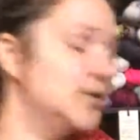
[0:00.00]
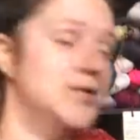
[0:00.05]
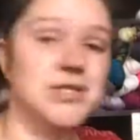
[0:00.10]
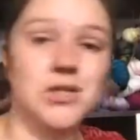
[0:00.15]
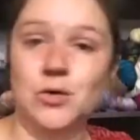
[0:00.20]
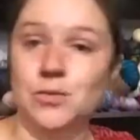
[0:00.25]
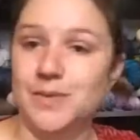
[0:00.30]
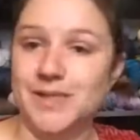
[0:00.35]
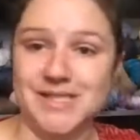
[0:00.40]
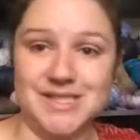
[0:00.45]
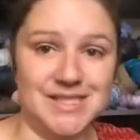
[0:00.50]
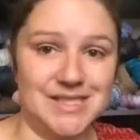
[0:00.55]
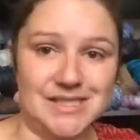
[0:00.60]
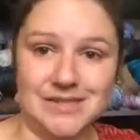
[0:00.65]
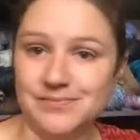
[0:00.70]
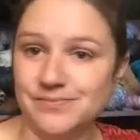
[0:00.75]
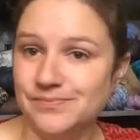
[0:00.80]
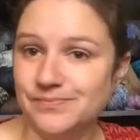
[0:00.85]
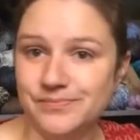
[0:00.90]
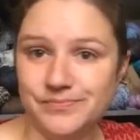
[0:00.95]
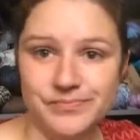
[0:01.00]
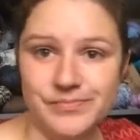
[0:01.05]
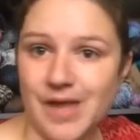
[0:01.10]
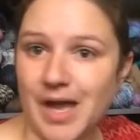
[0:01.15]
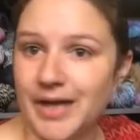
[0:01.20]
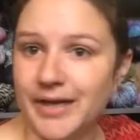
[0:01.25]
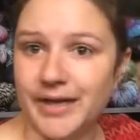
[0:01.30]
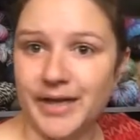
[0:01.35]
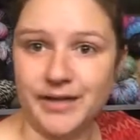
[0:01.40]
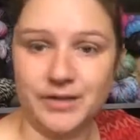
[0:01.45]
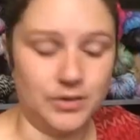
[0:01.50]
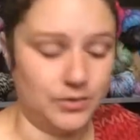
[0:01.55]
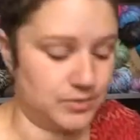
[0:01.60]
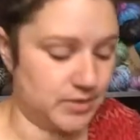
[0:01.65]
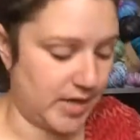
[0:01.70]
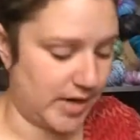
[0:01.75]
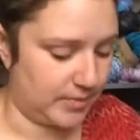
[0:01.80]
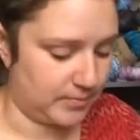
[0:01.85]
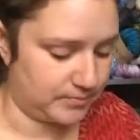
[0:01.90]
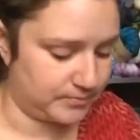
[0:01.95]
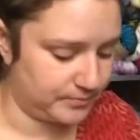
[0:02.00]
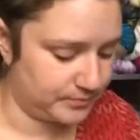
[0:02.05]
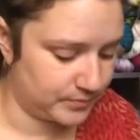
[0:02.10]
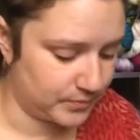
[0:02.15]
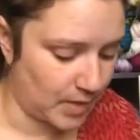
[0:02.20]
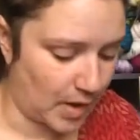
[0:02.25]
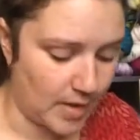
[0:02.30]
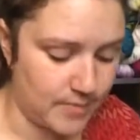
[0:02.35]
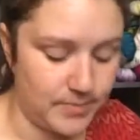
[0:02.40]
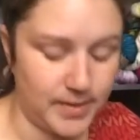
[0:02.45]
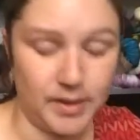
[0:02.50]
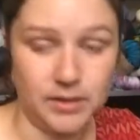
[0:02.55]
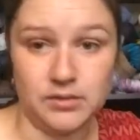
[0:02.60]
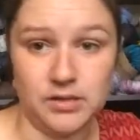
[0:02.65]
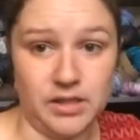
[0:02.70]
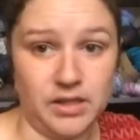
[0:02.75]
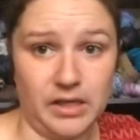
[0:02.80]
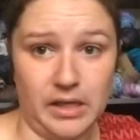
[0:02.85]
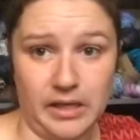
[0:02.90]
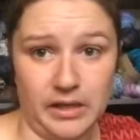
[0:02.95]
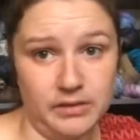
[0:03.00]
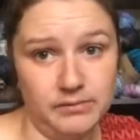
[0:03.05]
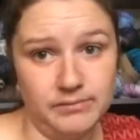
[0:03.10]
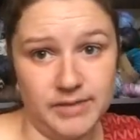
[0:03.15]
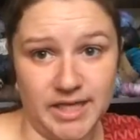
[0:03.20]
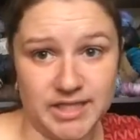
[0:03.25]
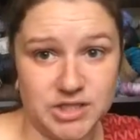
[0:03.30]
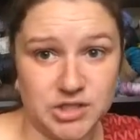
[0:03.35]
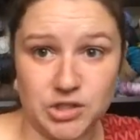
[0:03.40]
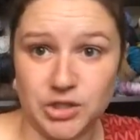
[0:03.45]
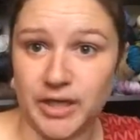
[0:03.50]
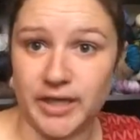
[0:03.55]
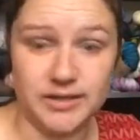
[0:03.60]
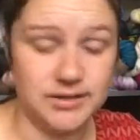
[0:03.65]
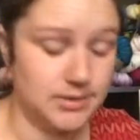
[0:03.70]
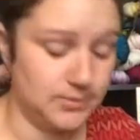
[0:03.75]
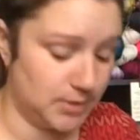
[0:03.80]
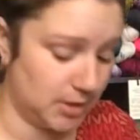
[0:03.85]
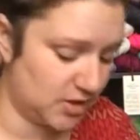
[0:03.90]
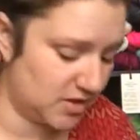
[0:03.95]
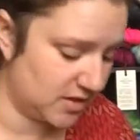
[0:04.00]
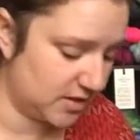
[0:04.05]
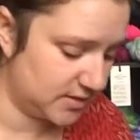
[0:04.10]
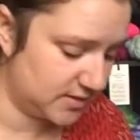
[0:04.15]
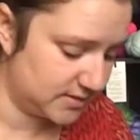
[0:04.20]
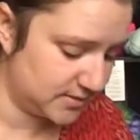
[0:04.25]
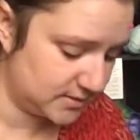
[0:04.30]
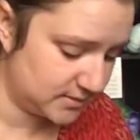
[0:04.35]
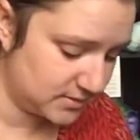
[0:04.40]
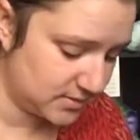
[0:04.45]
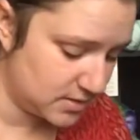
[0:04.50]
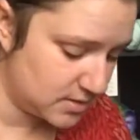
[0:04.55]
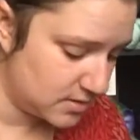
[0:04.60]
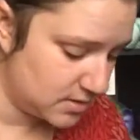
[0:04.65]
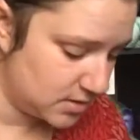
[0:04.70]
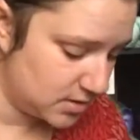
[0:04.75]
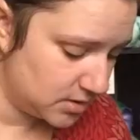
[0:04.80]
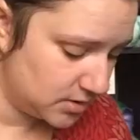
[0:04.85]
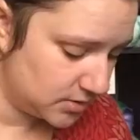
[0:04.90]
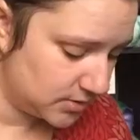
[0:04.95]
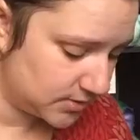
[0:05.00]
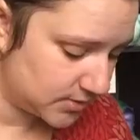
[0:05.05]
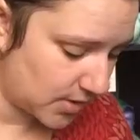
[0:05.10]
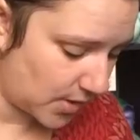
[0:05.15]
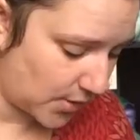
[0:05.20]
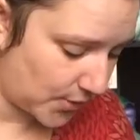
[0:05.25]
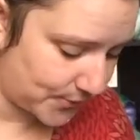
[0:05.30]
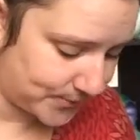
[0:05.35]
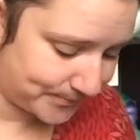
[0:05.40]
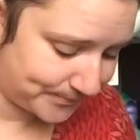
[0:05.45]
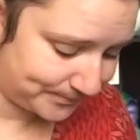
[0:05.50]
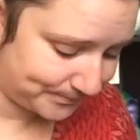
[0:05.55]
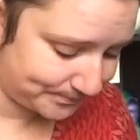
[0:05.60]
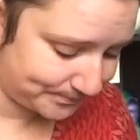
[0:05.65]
was so busy. I had no time. I barely knit yesterday, to be honest. So,